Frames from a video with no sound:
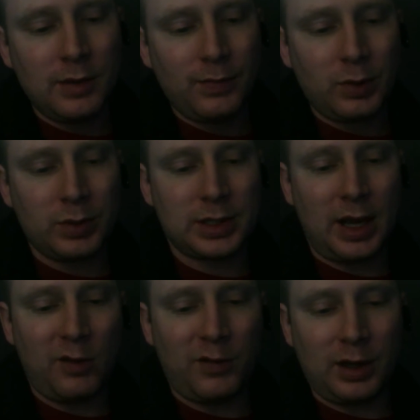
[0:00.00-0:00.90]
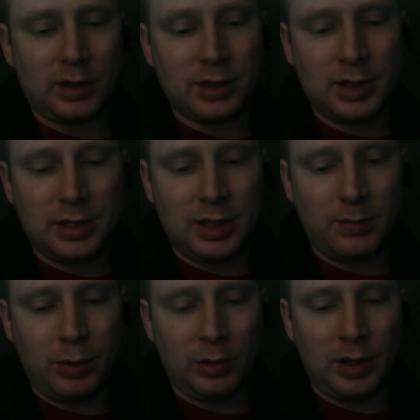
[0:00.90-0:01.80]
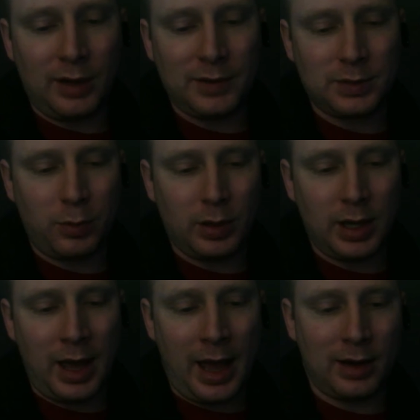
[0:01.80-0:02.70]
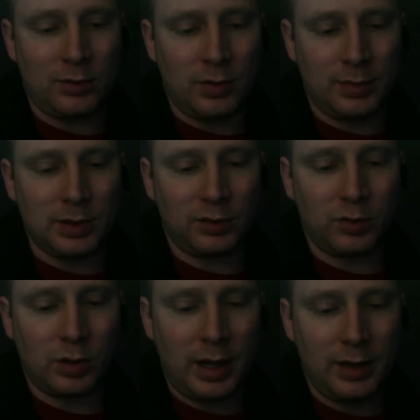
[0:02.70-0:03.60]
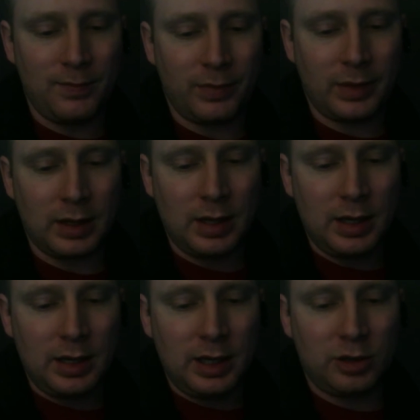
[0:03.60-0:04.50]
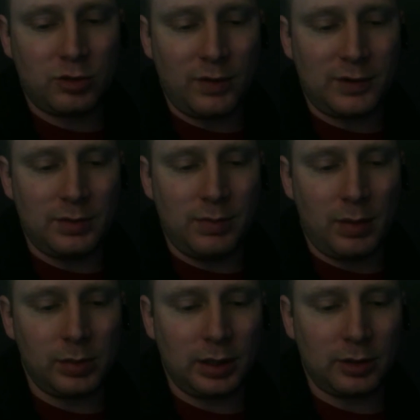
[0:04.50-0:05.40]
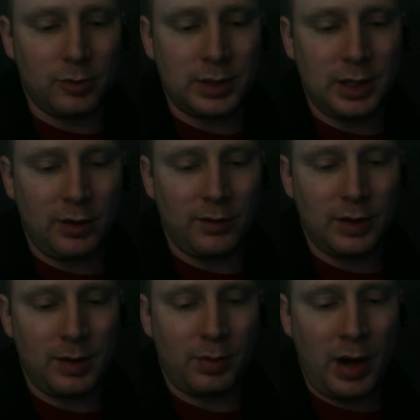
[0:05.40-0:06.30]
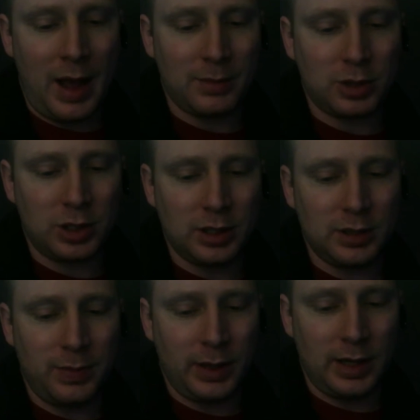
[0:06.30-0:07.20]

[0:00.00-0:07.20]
With stout fingers, Zin pulled off his pointed hat and rubbed his forehead. He drifted, mumbling to himself. Then perhaps she is but the